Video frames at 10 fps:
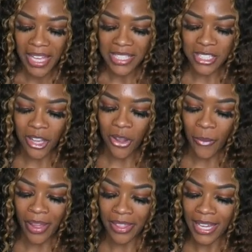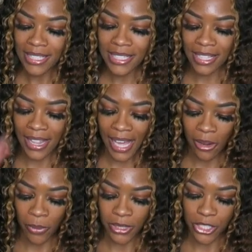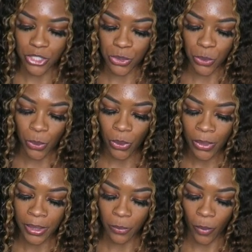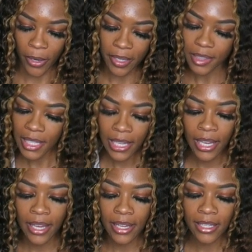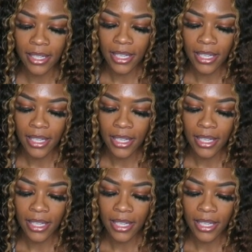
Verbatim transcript: So that's that on the school and work thing.